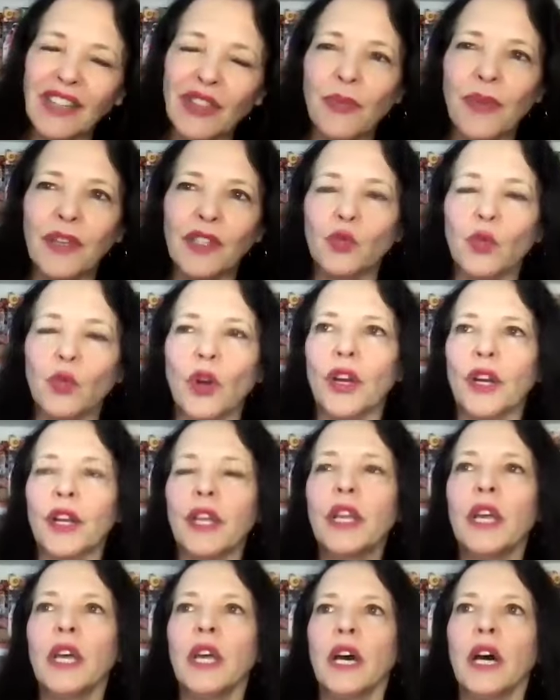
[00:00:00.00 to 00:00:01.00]
not the best word.
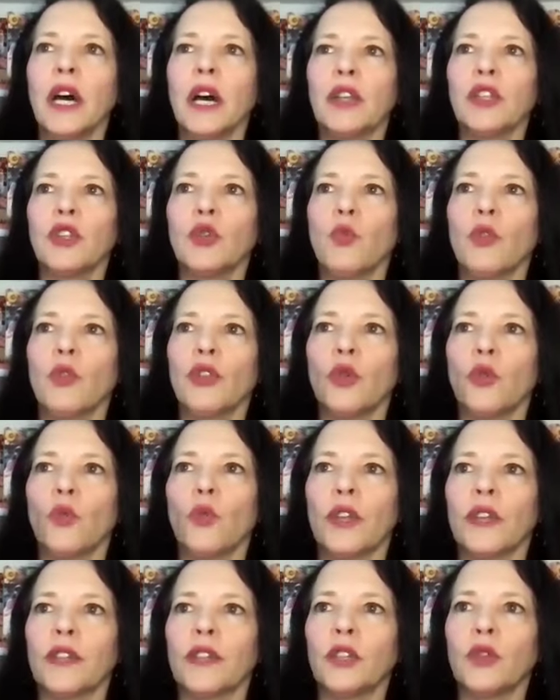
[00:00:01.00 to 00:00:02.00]

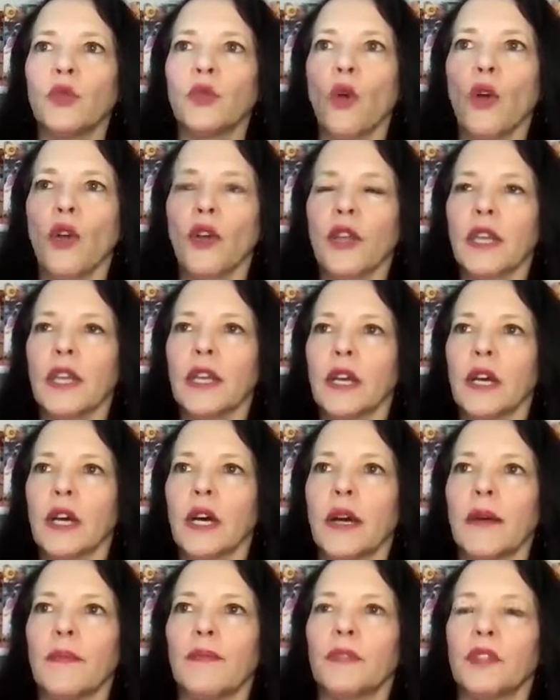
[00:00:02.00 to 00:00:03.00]
You're working
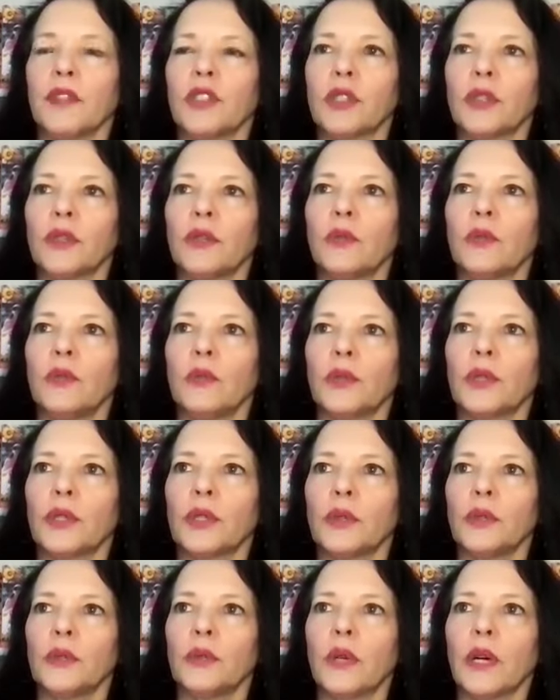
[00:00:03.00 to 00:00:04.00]
to
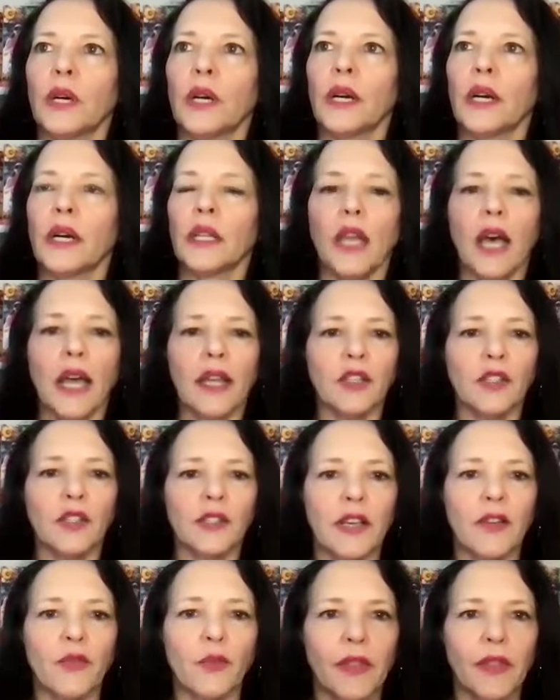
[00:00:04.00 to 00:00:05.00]
align
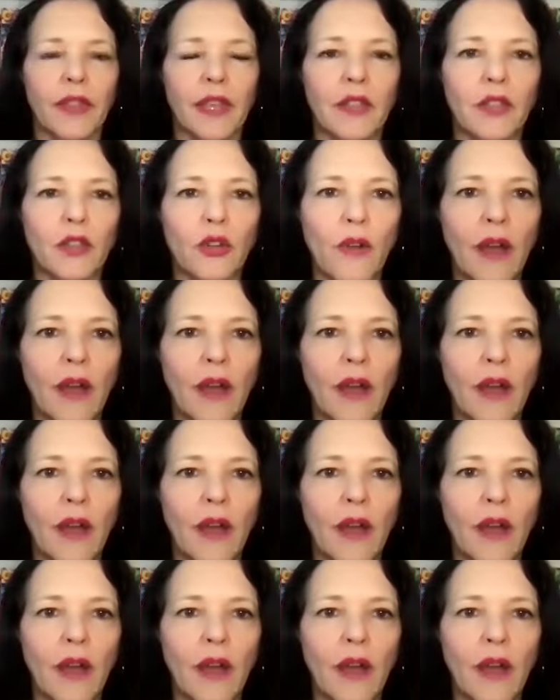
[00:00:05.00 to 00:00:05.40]
yourself within the